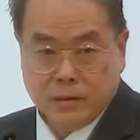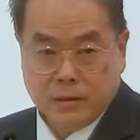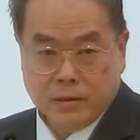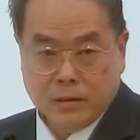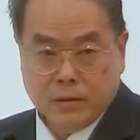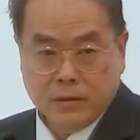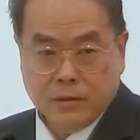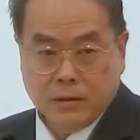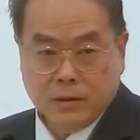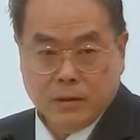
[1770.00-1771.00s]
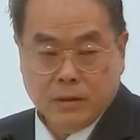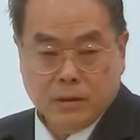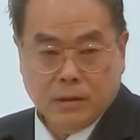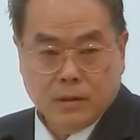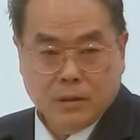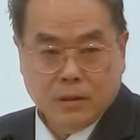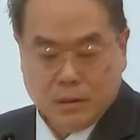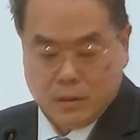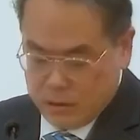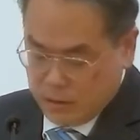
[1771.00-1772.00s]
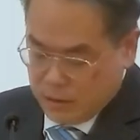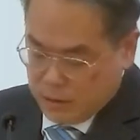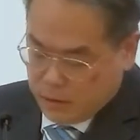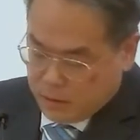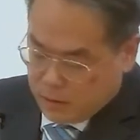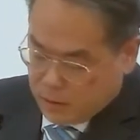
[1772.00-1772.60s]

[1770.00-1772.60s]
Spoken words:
(no one is talking)